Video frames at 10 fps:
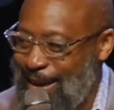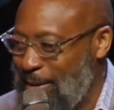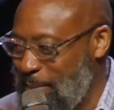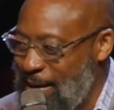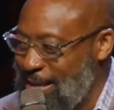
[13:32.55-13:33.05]

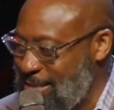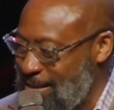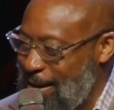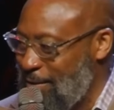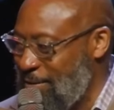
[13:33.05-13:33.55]
and my
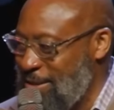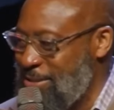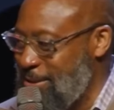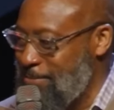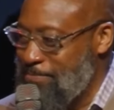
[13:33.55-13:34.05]

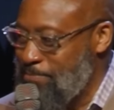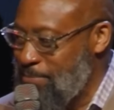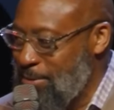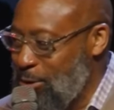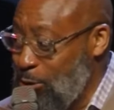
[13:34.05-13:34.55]
salvation.
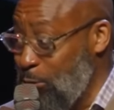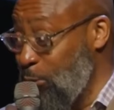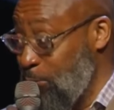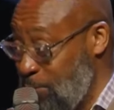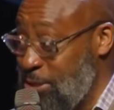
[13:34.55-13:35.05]

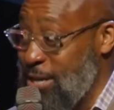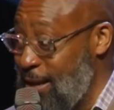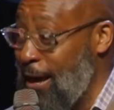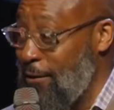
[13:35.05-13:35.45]
Whom shall I